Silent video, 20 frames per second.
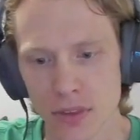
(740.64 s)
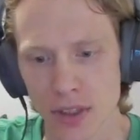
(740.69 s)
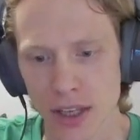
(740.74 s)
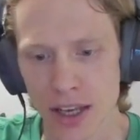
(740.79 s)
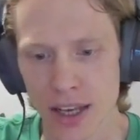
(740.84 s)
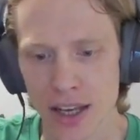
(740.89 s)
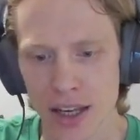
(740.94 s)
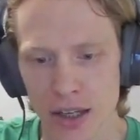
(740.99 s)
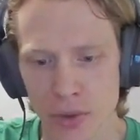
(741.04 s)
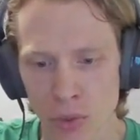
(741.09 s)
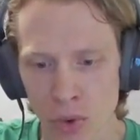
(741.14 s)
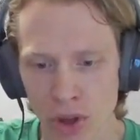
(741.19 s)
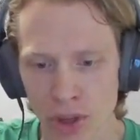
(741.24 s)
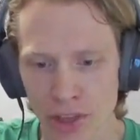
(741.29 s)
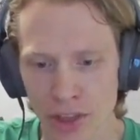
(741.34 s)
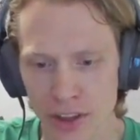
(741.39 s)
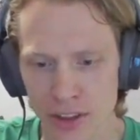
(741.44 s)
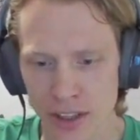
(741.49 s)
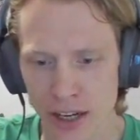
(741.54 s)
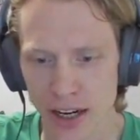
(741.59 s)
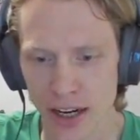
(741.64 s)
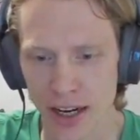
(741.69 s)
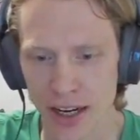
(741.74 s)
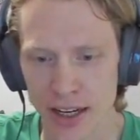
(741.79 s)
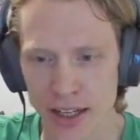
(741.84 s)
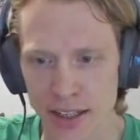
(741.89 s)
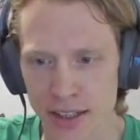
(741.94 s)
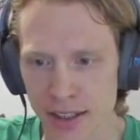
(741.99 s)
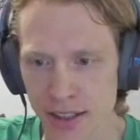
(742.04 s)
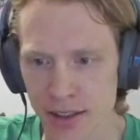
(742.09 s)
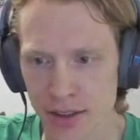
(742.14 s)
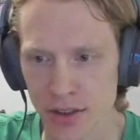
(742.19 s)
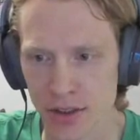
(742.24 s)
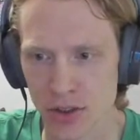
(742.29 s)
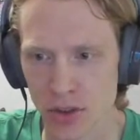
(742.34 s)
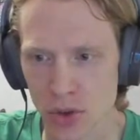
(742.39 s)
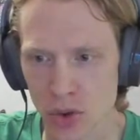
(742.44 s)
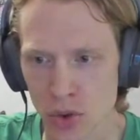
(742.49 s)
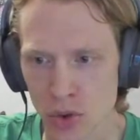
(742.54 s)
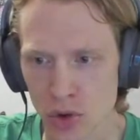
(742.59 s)
And one thing that I didn't
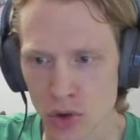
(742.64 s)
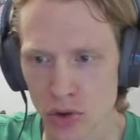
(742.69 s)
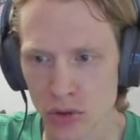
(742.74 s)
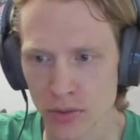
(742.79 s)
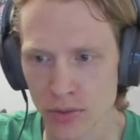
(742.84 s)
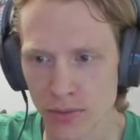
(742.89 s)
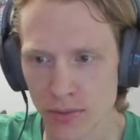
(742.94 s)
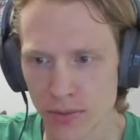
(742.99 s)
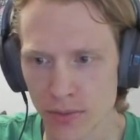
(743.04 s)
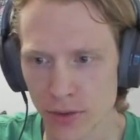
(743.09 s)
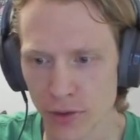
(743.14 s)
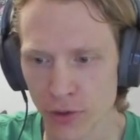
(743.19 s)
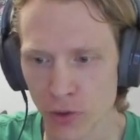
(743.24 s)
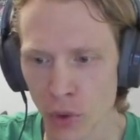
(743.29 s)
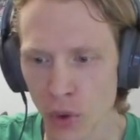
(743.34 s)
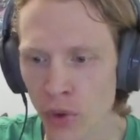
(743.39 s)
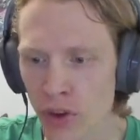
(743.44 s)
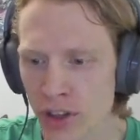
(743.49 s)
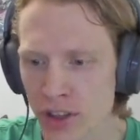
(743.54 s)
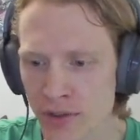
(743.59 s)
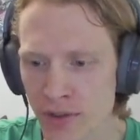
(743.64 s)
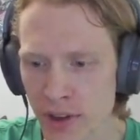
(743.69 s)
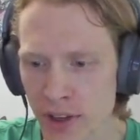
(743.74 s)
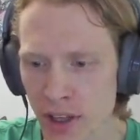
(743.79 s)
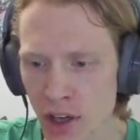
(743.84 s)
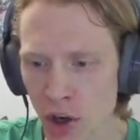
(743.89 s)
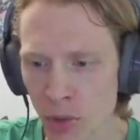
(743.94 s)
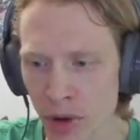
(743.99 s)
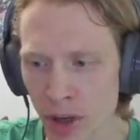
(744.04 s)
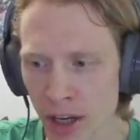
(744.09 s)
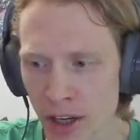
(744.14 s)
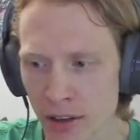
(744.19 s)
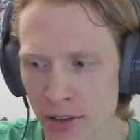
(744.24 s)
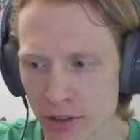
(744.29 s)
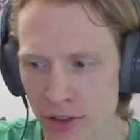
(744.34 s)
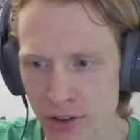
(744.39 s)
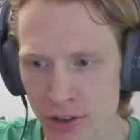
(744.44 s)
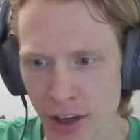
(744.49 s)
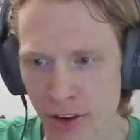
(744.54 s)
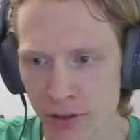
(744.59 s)
do before this video, but I
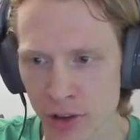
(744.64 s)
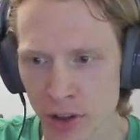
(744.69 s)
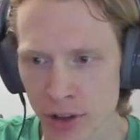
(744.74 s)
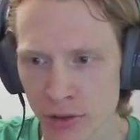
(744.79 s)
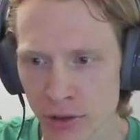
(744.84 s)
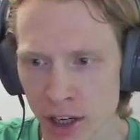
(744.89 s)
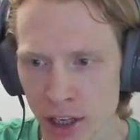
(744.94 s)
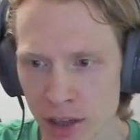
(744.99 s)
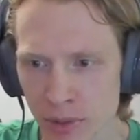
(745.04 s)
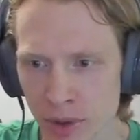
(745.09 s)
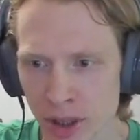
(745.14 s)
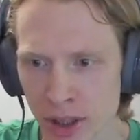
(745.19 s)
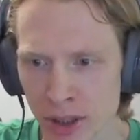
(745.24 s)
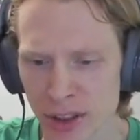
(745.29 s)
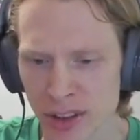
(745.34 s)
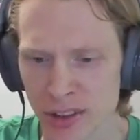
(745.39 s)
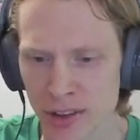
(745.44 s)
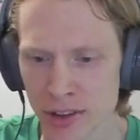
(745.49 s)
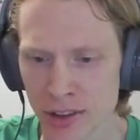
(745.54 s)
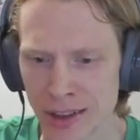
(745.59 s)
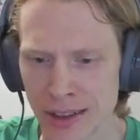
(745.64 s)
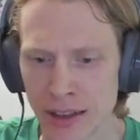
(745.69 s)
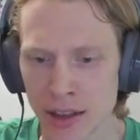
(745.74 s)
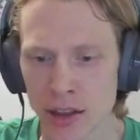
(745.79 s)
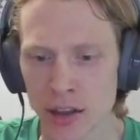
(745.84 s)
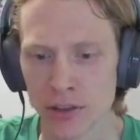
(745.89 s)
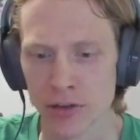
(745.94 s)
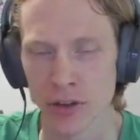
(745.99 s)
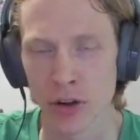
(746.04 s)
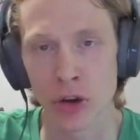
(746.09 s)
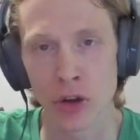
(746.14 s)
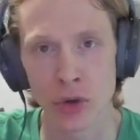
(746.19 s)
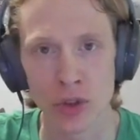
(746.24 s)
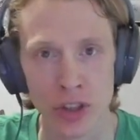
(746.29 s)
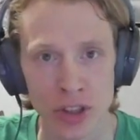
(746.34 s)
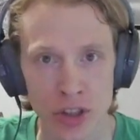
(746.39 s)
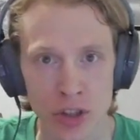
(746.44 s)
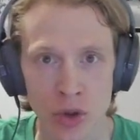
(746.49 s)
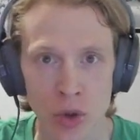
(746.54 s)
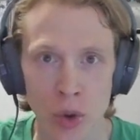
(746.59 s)
definitely recommend for you
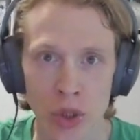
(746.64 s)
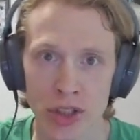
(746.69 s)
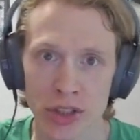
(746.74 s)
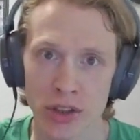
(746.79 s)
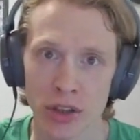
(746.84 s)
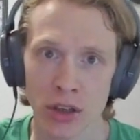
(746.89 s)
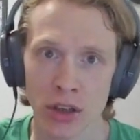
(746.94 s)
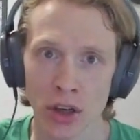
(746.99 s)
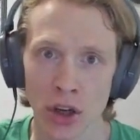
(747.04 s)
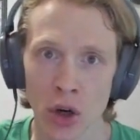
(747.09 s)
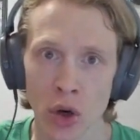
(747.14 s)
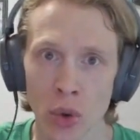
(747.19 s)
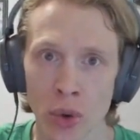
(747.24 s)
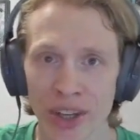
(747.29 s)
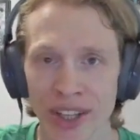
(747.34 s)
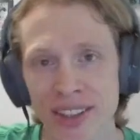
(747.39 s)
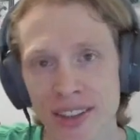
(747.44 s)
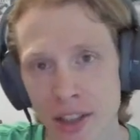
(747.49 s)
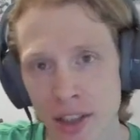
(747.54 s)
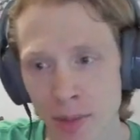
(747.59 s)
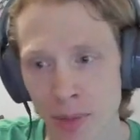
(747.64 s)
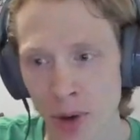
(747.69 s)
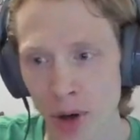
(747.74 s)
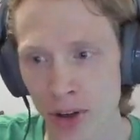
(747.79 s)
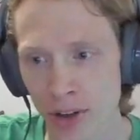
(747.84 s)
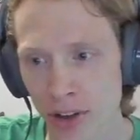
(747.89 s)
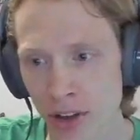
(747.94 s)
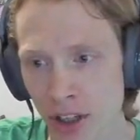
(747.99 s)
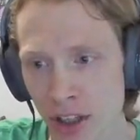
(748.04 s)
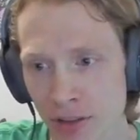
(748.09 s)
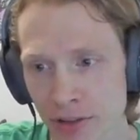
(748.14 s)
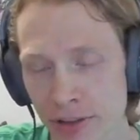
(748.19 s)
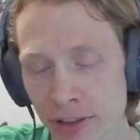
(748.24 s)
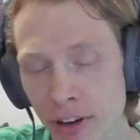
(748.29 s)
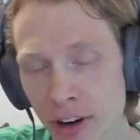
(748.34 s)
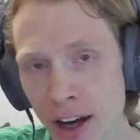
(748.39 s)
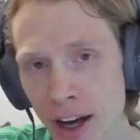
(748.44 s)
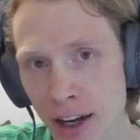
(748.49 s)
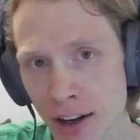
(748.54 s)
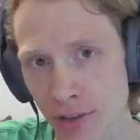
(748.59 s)
to do, is to go into the bunker and
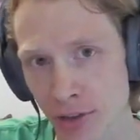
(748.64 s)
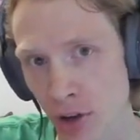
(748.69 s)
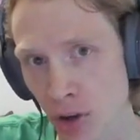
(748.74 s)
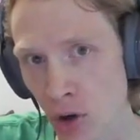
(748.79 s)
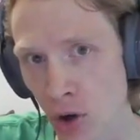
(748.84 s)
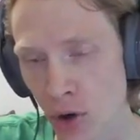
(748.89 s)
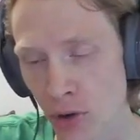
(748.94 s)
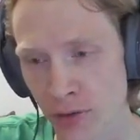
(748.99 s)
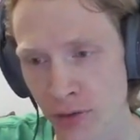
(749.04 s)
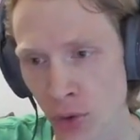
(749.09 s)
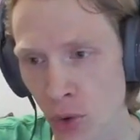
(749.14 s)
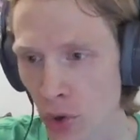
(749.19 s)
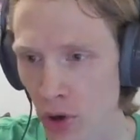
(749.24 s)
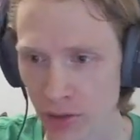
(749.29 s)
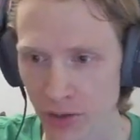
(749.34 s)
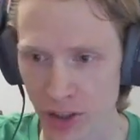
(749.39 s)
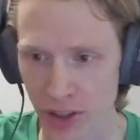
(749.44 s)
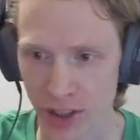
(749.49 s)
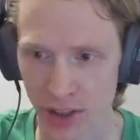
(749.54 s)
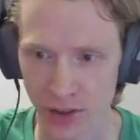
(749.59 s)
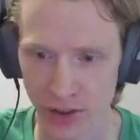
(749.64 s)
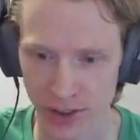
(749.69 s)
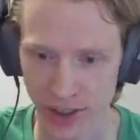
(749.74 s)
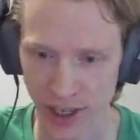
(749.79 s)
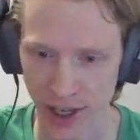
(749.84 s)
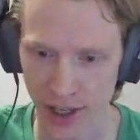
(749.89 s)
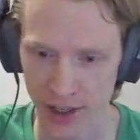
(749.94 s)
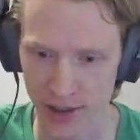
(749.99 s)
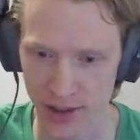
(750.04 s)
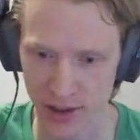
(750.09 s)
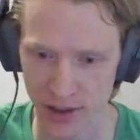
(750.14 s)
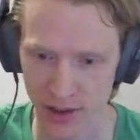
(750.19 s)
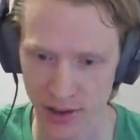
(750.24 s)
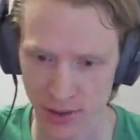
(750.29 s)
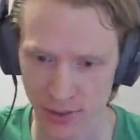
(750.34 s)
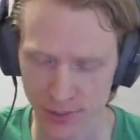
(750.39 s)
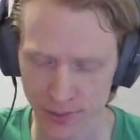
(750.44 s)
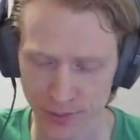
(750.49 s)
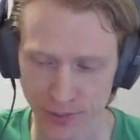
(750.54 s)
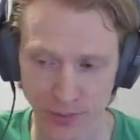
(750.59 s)
flag for all 4 of the kill tasks.
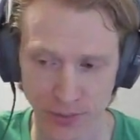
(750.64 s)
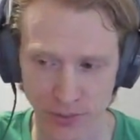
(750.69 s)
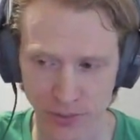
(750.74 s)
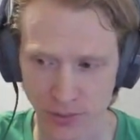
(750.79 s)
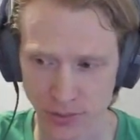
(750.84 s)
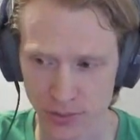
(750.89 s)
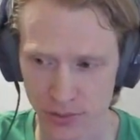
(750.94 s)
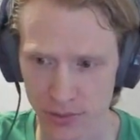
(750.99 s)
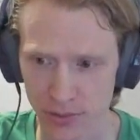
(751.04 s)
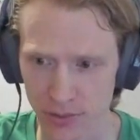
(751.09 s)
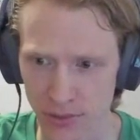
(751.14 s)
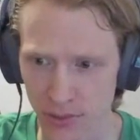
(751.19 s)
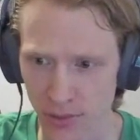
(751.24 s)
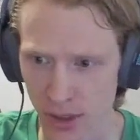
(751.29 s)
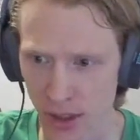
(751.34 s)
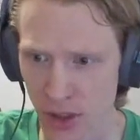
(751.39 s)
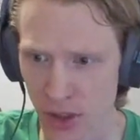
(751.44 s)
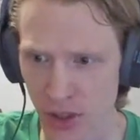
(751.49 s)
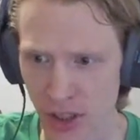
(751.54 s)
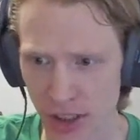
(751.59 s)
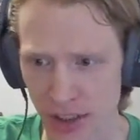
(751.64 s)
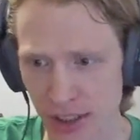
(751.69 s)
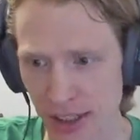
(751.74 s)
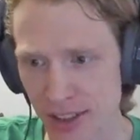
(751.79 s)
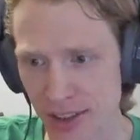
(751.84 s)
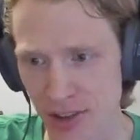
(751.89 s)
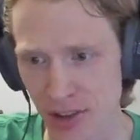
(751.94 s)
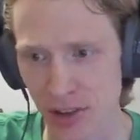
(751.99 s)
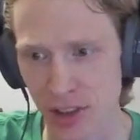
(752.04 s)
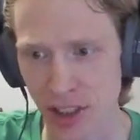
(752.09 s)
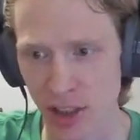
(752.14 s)
You can easily